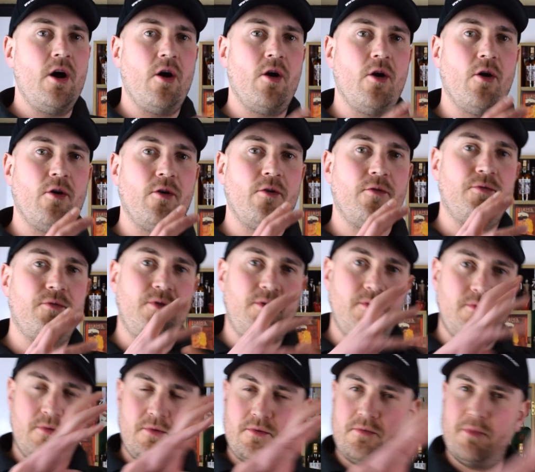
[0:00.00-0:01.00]
of
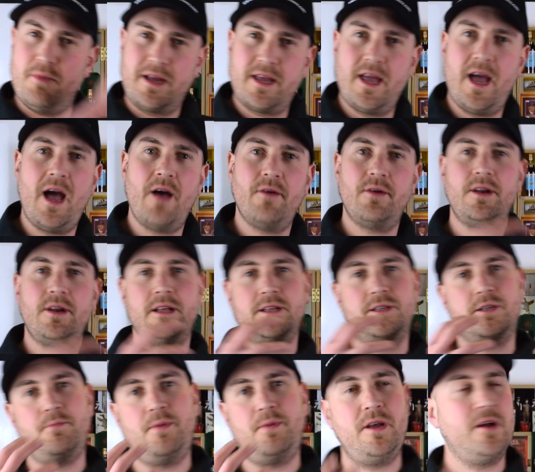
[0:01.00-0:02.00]
Macallan and
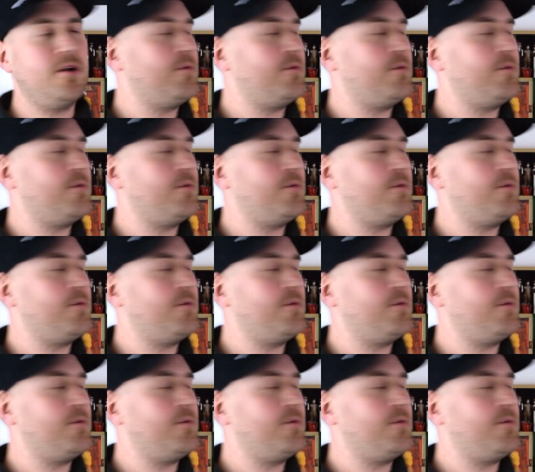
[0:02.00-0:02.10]
Sir Peter